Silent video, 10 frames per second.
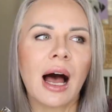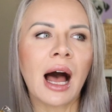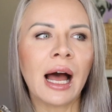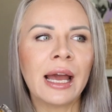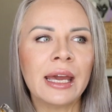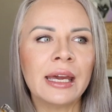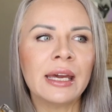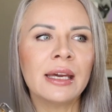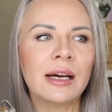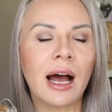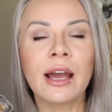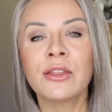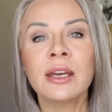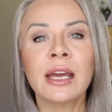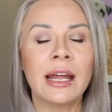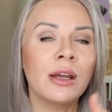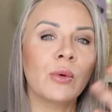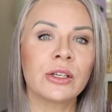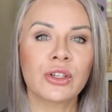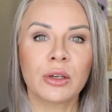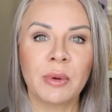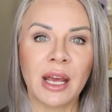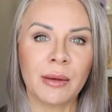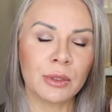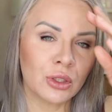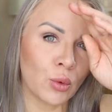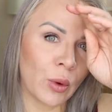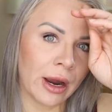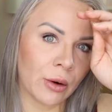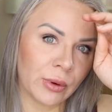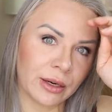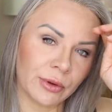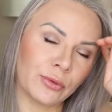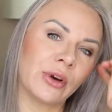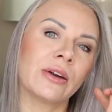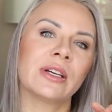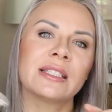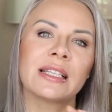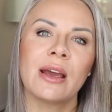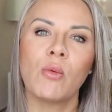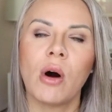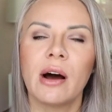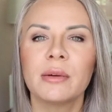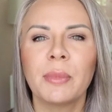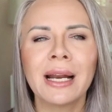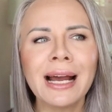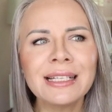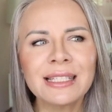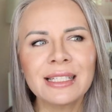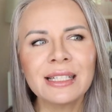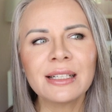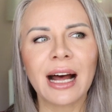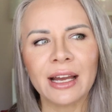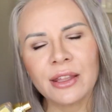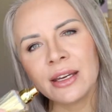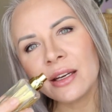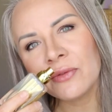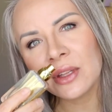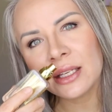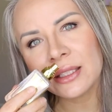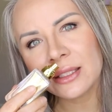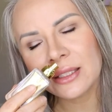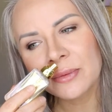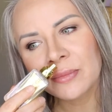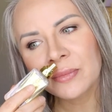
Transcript: I I think anyone should be able to wear whatever fragrance they want, but I still, I think of this,